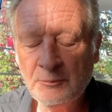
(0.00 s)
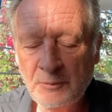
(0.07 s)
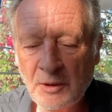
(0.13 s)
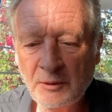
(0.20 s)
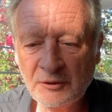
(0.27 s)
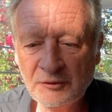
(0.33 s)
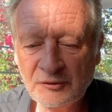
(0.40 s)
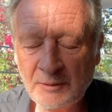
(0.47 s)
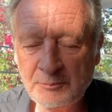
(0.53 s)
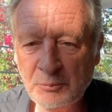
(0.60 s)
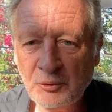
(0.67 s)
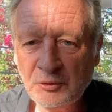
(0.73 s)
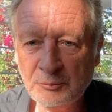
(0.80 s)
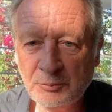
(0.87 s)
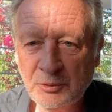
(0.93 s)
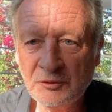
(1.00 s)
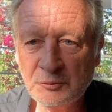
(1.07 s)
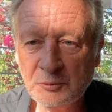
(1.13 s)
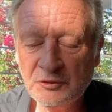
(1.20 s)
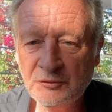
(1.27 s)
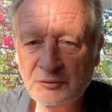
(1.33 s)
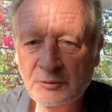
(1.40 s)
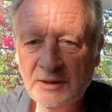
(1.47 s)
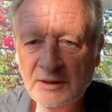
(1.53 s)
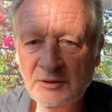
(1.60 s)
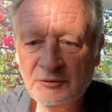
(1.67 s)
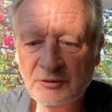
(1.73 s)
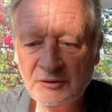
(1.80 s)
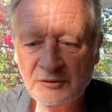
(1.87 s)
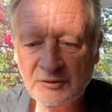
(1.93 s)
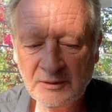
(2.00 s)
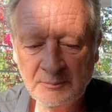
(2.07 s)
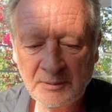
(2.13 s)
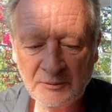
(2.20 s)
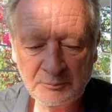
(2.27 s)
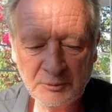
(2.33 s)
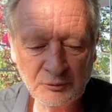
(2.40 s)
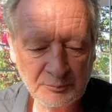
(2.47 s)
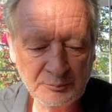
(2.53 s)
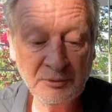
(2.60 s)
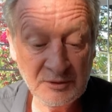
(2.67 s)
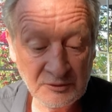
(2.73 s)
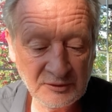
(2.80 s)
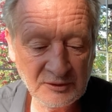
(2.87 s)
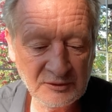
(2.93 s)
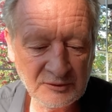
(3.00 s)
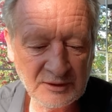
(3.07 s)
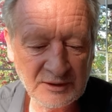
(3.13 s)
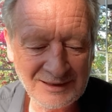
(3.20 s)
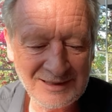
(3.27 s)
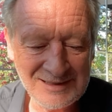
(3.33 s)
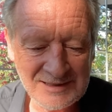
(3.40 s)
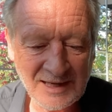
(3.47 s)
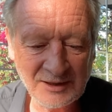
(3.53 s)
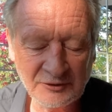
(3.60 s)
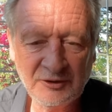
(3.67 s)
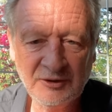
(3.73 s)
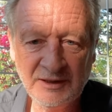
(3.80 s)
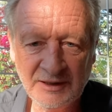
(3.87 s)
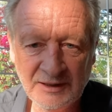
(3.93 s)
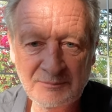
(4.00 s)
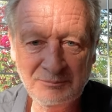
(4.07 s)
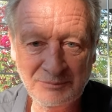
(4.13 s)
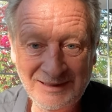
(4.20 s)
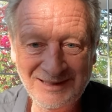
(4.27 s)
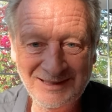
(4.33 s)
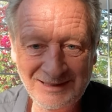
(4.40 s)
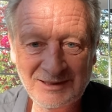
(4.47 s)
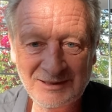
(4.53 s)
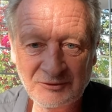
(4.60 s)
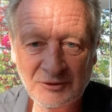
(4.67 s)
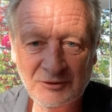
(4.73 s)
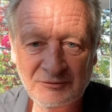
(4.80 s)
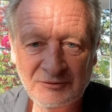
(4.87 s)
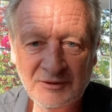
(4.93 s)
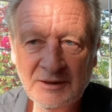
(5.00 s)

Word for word: As I say, Port-au-Prince, which is really interesting about Port-au-Prince, is that it is actually completely cut off.